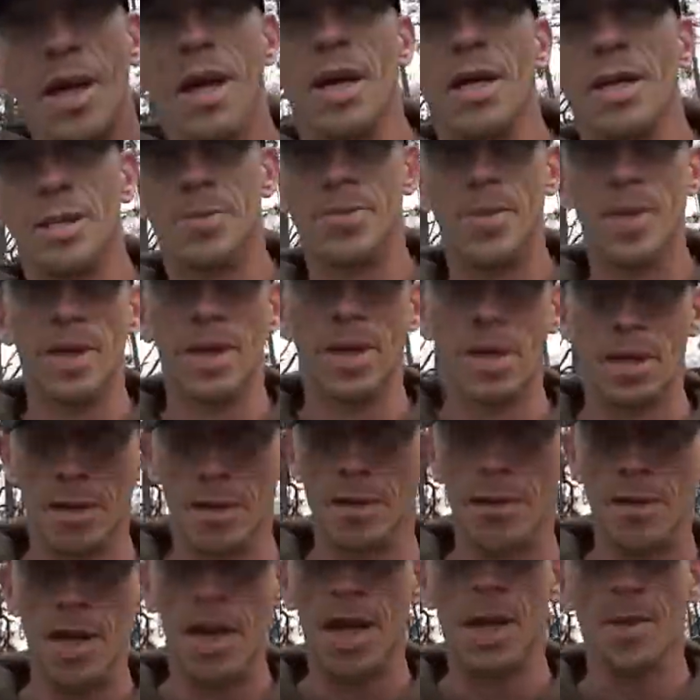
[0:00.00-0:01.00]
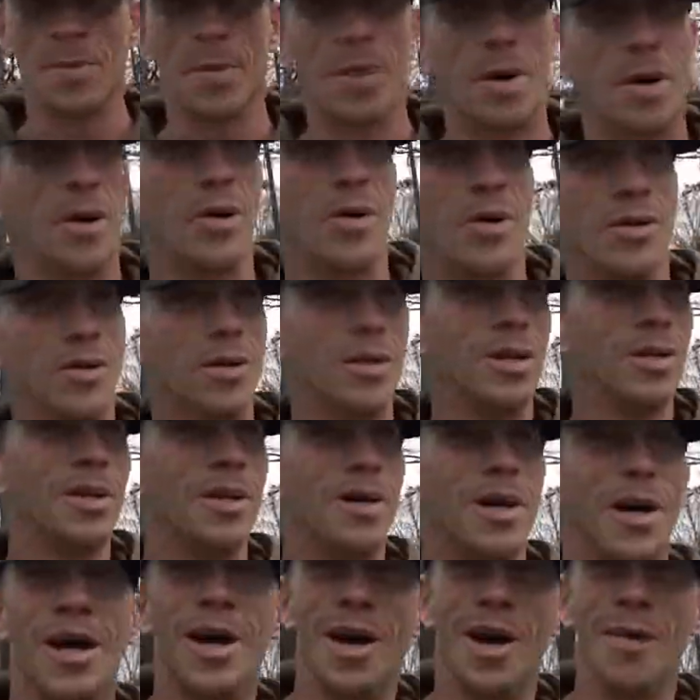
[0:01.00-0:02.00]
And speaking of light bars,
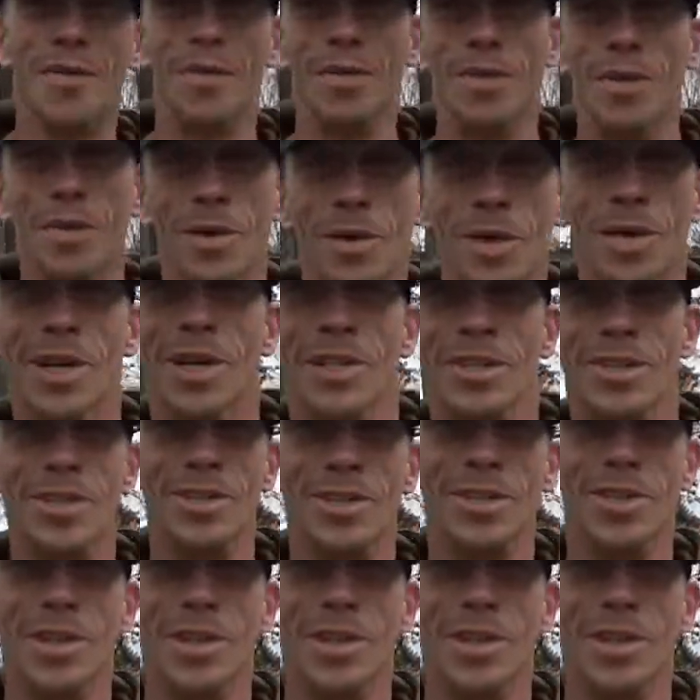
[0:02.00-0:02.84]
I have a new addition